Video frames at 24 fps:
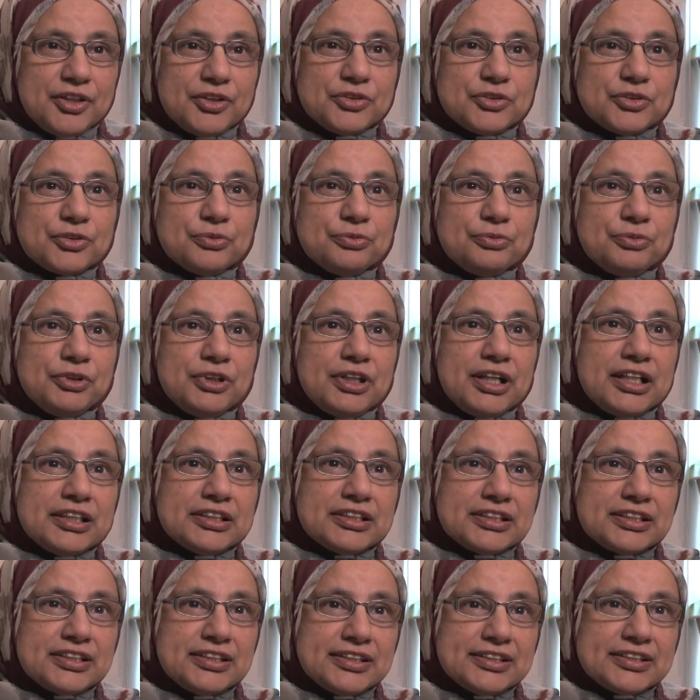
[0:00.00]
So for
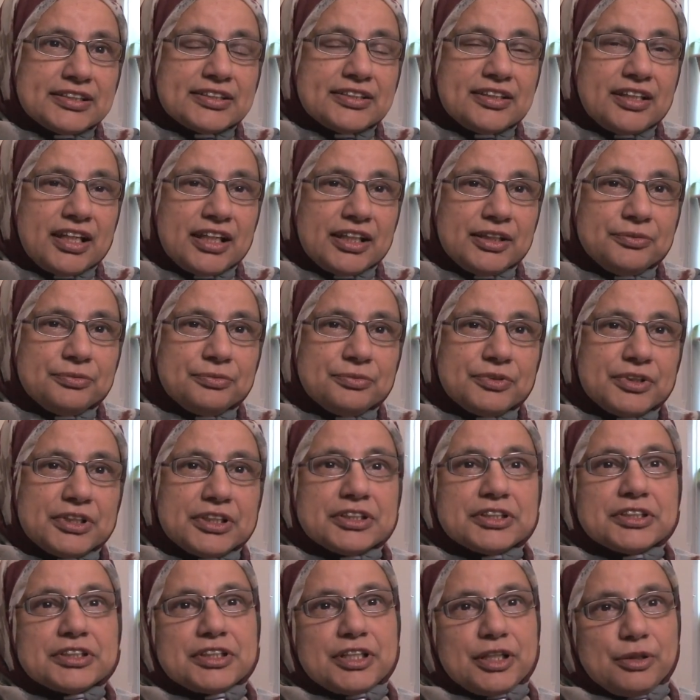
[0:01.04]
us, this life
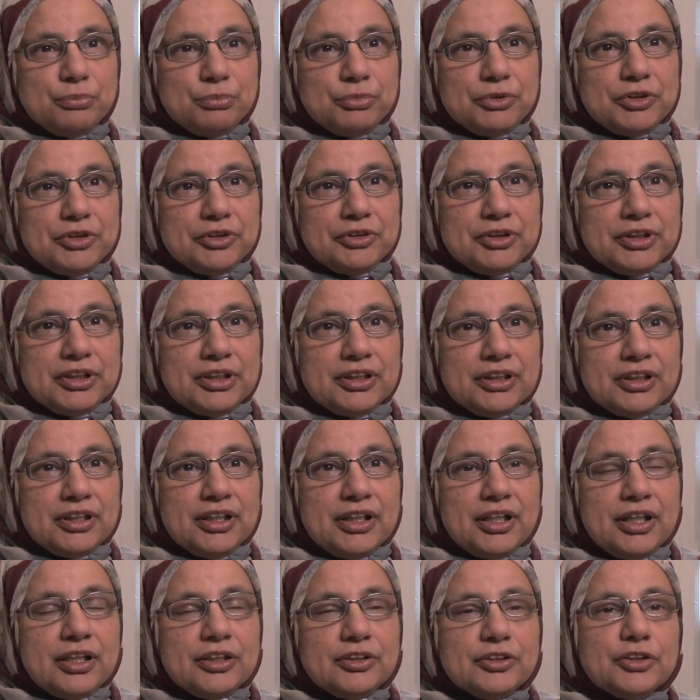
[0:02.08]
is temporary.
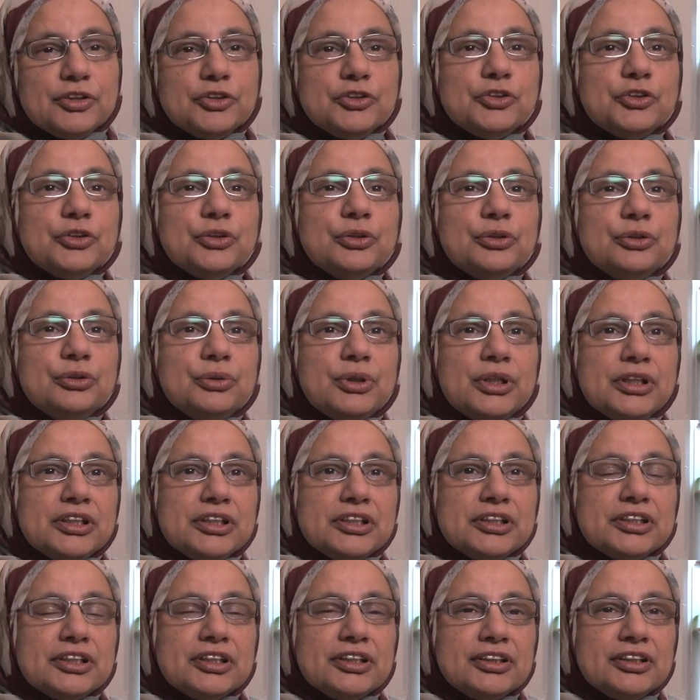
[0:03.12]
The true and
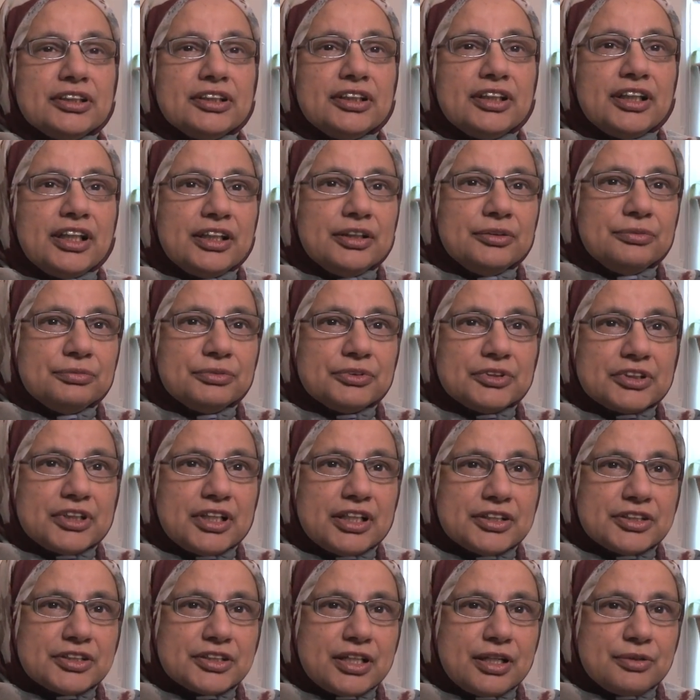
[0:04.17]
eternal life
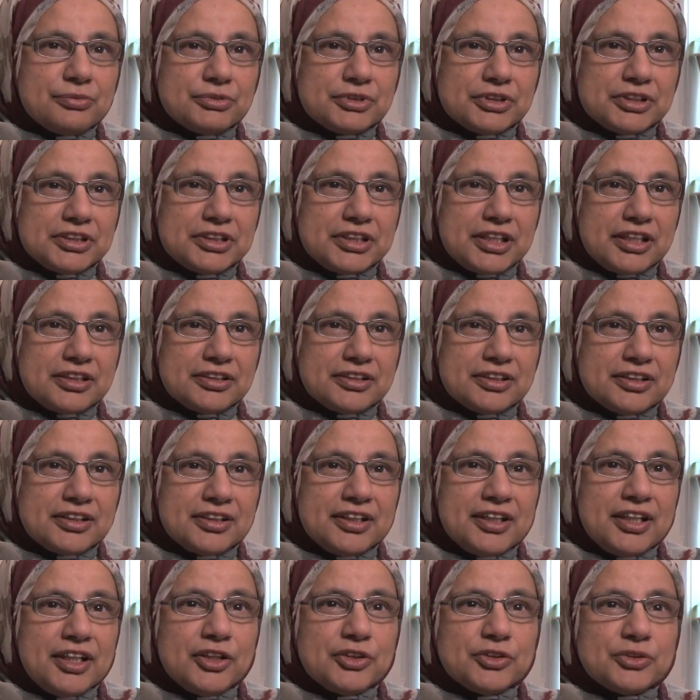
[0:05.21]
starts after death.
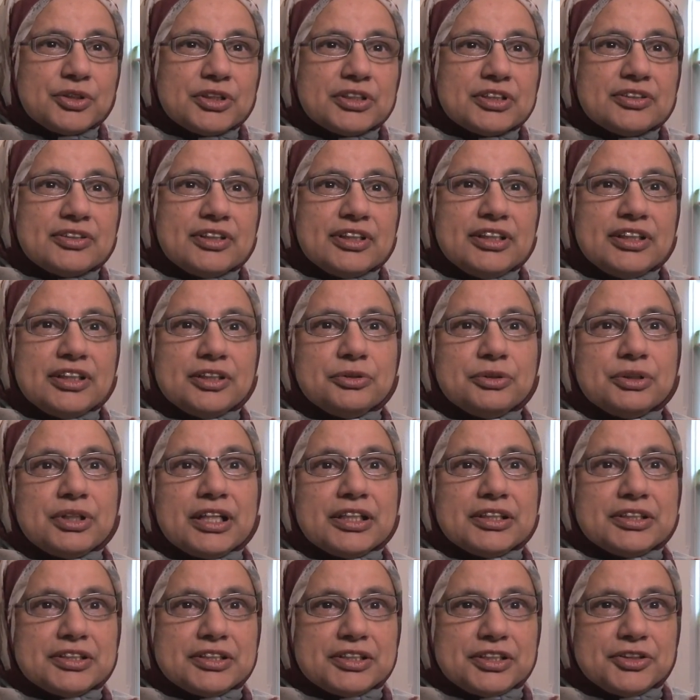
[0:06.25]
So it's really a
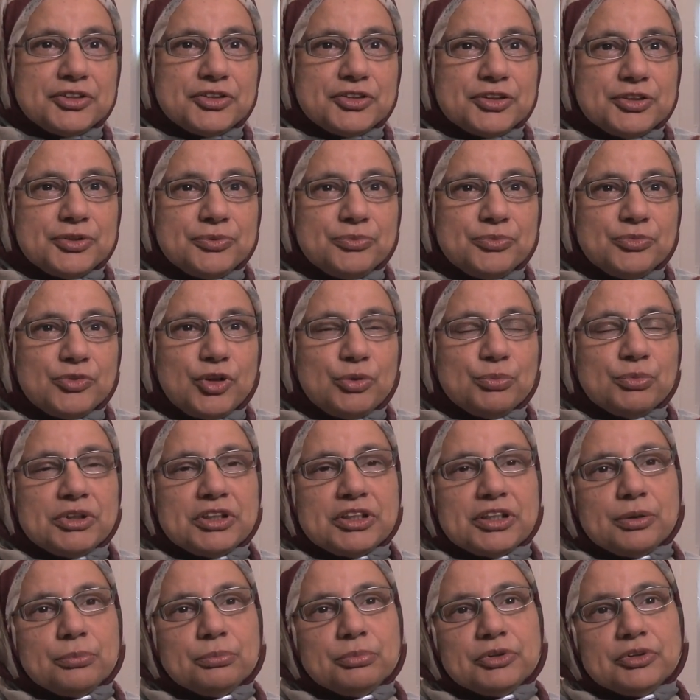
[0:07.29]
transition from a
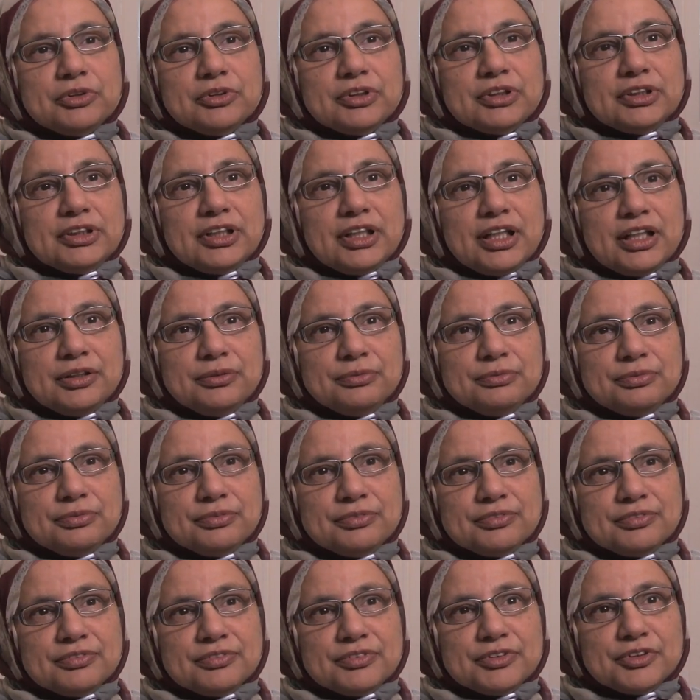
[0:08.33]
temporary life
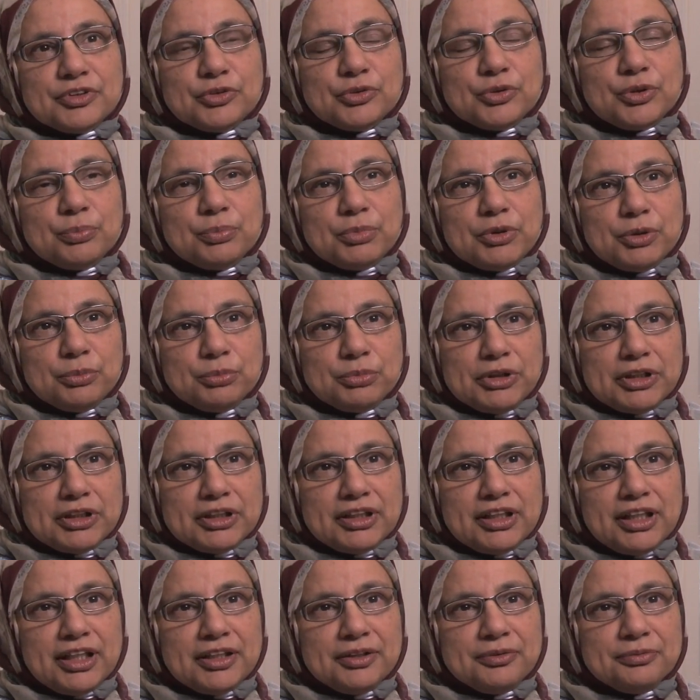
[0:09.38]
to a
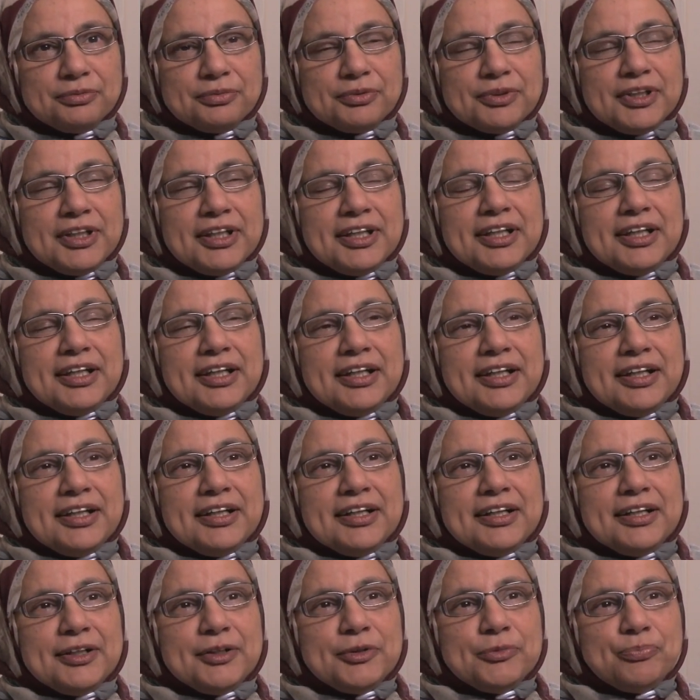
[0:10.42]
permanent life.
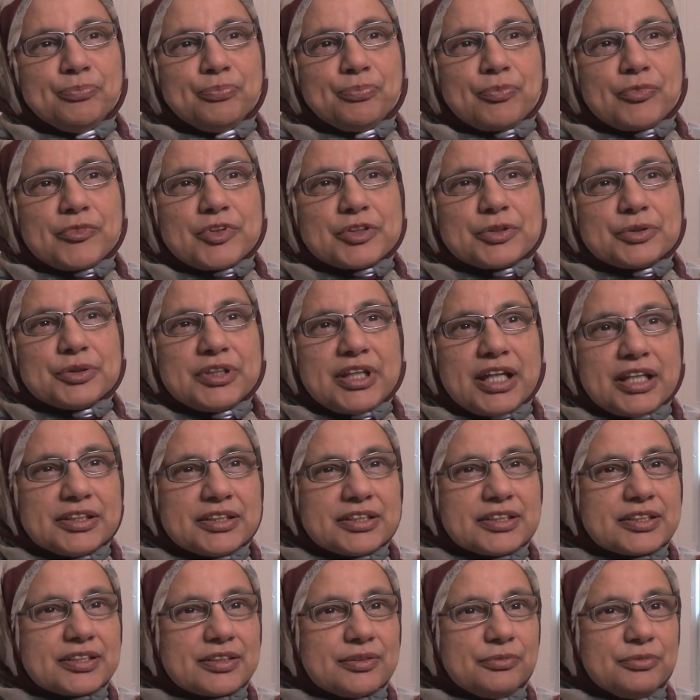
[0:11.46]
Um, so
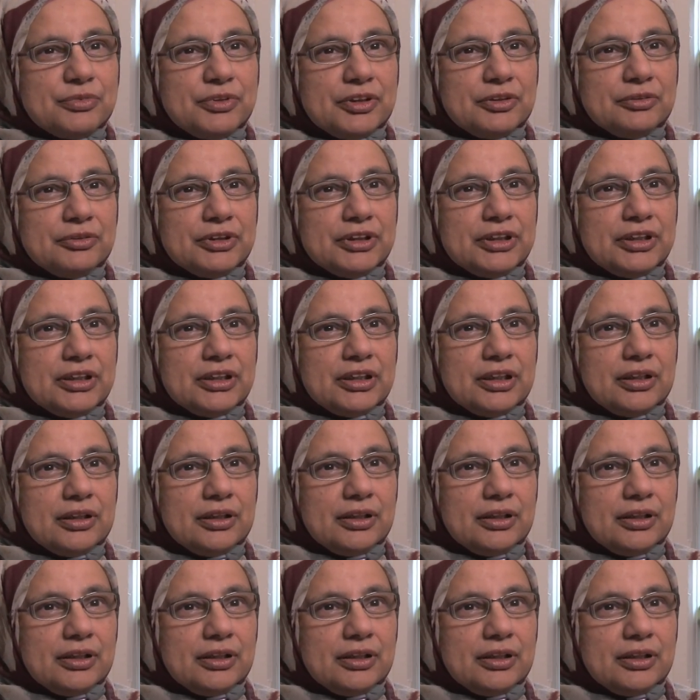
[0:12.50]
that's very